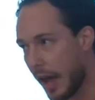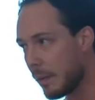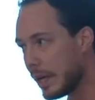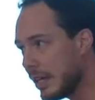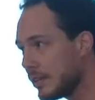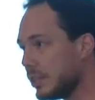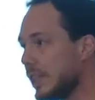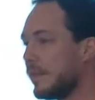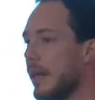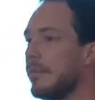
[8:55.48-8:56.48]
And we need to
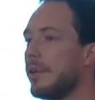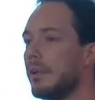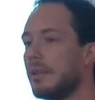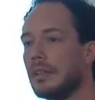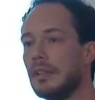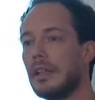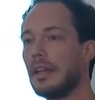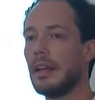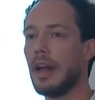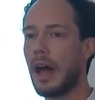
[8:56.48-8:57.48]
shift that model.
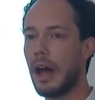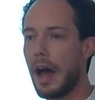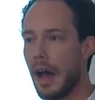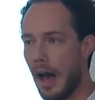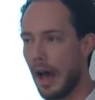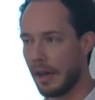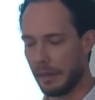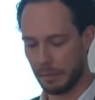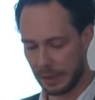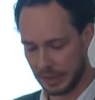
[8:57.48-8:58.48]

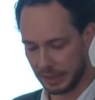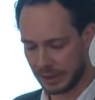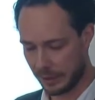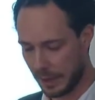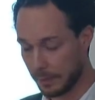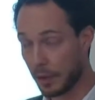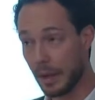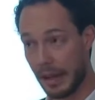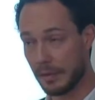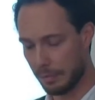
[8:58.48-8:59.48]
We need to shift that model,
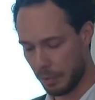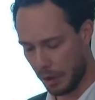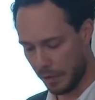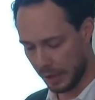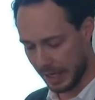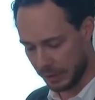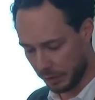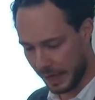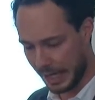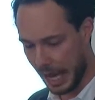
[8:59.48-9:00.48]
and moreover, it's
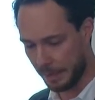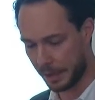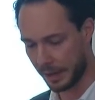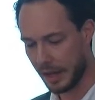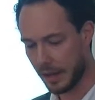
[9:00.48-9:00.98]
already happening.